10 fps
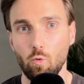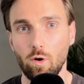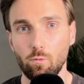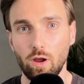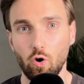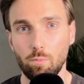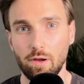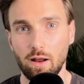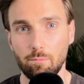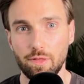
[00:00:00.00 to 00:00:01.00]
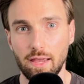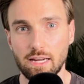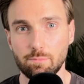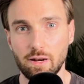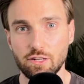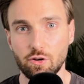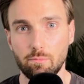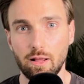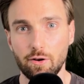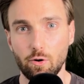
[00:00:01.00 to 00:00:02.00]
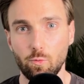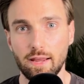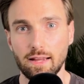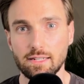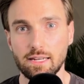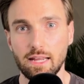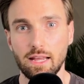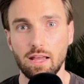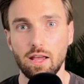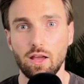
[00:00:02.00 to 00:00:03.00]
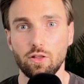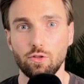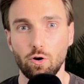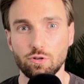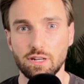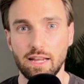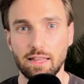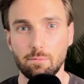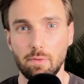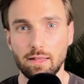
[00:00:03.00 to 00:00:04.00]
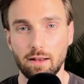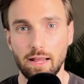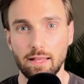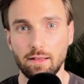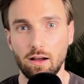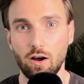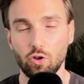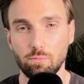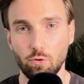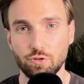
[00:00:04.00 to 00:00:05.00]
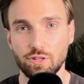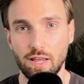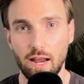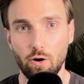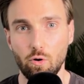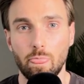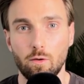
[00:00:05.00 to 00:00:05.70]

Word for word: When we open up the expression builder, we can see those get metadata outputs there.